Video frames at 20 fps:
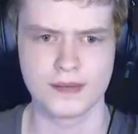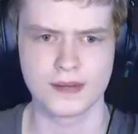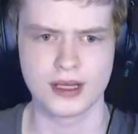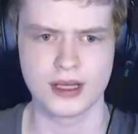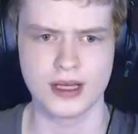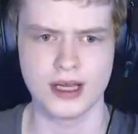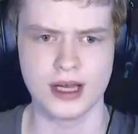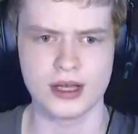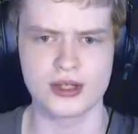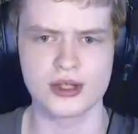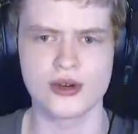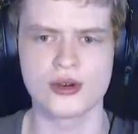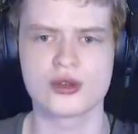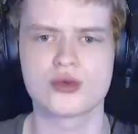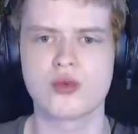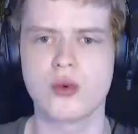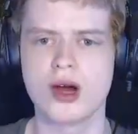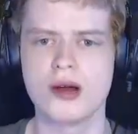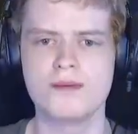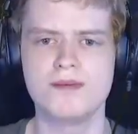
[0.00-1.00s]
yeah, so there's
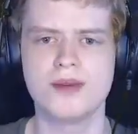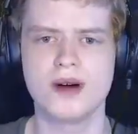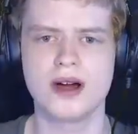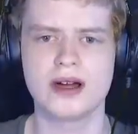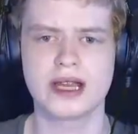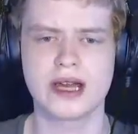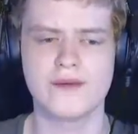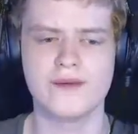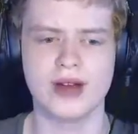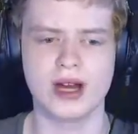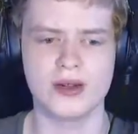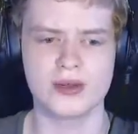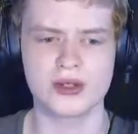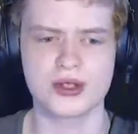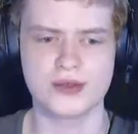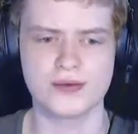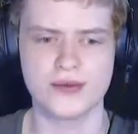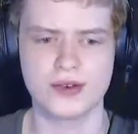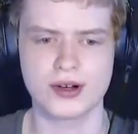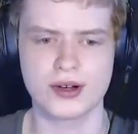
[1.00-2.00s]
one bug I found so
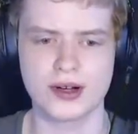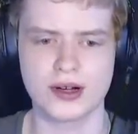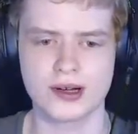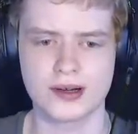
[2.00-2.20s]
far.